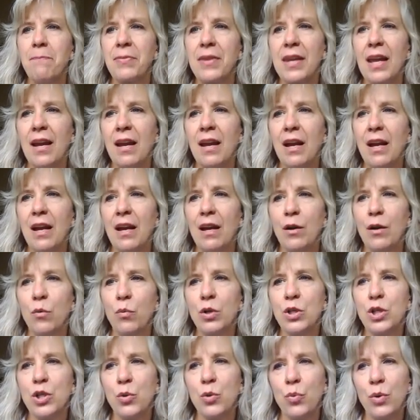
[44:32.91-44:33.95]
And
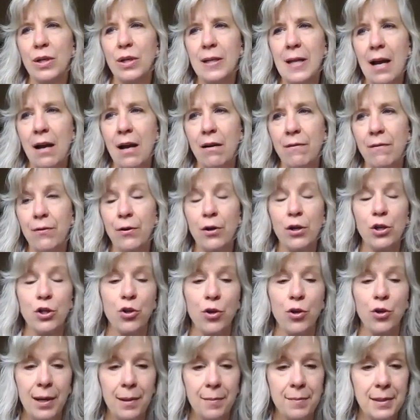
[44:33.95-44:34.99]
would you rent out furniture
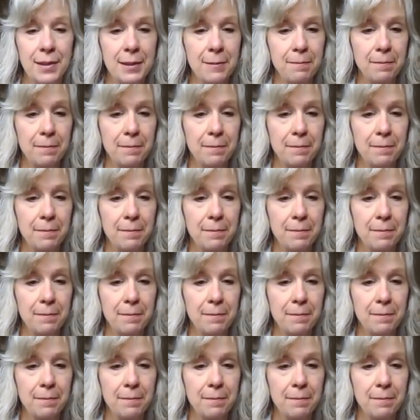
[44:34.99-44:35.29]
items?